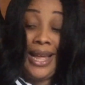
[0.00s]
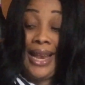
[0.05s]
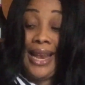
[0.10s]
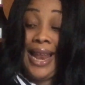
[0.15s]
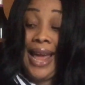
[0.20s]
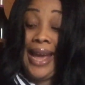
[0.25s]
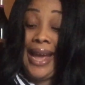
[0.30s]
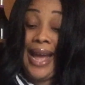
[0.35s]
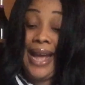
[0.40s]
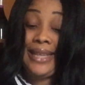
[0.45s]

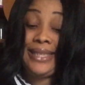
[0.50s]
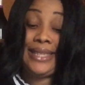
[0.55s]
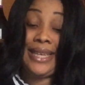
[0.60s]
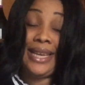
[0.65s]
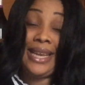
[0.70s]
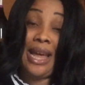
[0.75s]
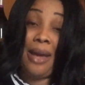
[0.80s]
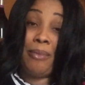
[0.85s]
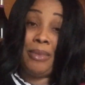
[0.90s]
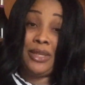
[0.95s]
Like I
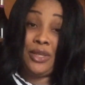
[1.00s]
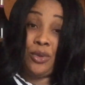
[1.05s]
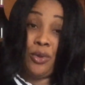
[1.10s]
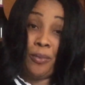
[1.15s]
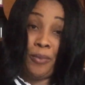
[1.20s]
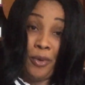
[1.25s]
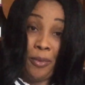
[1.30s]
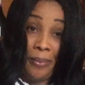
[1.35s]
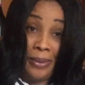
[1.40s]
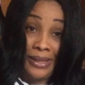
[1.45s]
said, I'm a
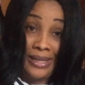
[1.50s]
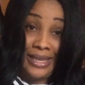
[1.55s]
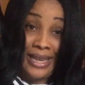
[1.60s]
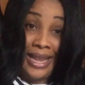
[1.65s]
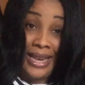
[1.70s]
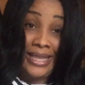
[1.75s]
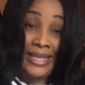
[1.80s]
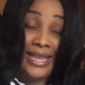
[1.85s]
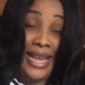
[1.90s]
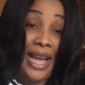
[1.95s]
Scorpio
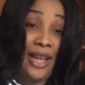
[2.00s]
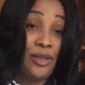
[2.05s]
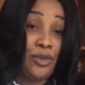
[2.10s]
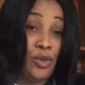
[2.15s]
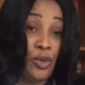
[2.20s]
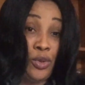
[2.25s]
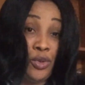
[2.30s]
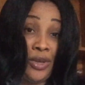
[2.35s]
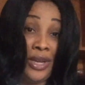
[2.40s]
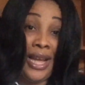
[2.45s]
personality. I
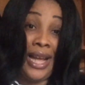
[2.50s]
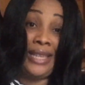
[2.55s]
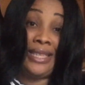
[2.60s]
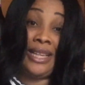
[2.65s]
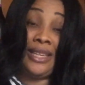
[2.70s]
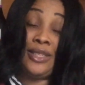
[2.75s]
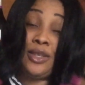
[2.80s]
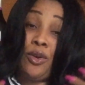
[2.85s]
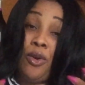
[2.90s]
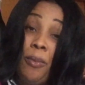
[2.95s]
told you guys
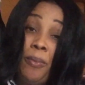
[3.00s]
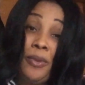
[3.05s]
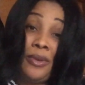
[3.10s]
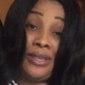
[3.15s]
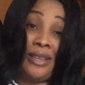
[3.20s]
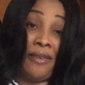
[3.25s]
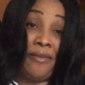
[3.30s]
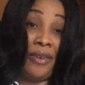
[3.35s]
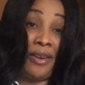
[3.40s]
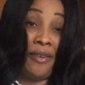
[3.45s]
that
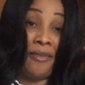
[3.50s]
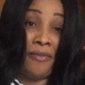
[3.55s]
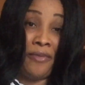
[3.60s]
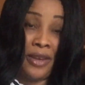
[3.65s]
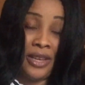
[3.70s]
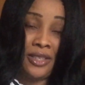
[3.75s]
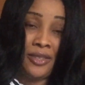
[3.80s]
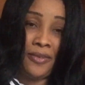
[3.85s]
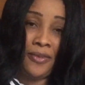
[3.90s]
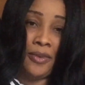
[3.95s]
Scorpios are very
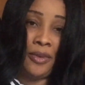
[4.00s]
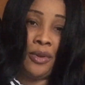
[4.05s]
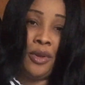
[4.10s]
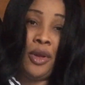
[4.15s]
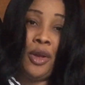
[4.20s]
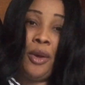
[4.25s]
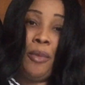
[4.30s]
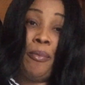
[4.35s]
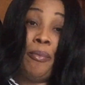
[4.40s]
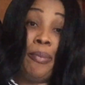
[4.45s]
vengeful,
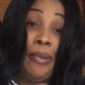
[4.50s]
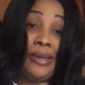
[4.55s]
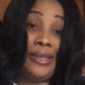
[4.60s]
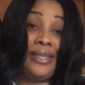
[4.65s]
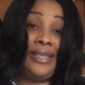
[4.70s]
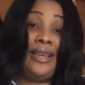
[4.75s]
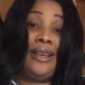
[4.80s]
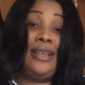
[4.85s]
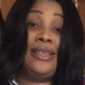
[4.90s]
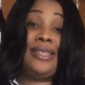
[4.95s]

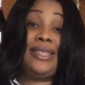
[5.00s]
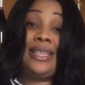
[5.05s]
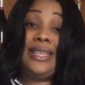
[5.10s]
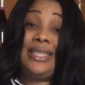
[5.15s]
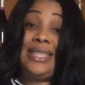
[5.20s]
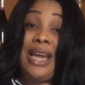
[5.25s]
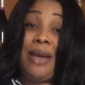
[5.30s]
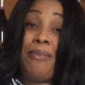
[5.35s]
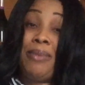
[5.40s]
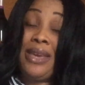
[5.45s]
but
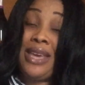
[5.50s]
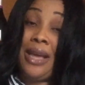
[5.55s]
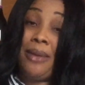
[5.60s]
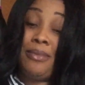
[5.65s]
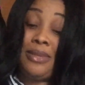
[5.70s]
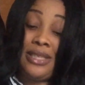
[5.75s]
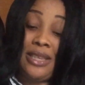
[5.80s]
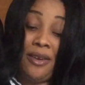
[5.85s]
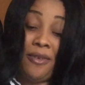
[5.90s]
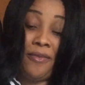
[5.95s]
since I
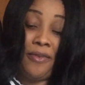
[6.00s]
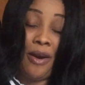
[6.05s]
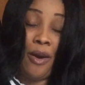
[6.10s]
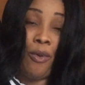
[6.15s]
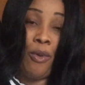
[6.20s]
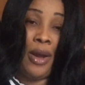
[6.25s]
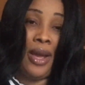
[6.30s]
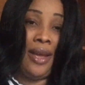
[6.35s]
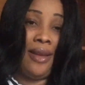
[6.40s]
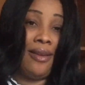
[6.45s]
became
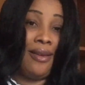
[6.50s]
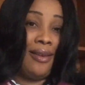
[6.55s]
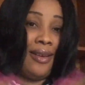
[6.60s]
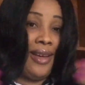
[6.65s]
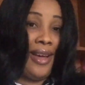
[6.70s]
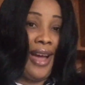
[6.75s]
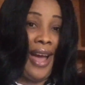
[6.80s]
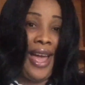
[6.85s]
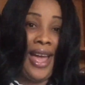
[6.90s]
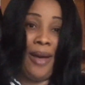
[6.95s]
self-aware,
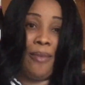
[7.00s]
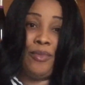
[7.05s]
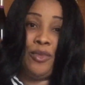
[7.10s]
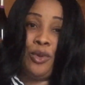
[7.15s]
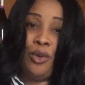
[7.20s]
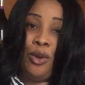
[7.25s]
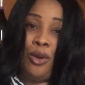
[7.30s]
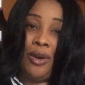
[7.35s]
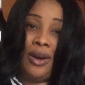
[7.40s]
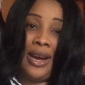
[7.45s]
I am
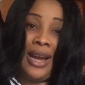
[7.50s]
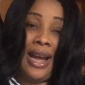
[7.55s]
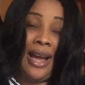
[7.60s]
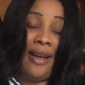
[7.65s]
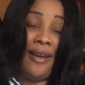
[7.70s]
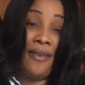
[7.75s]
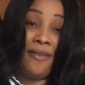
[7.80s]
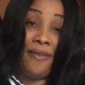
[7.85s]
no longer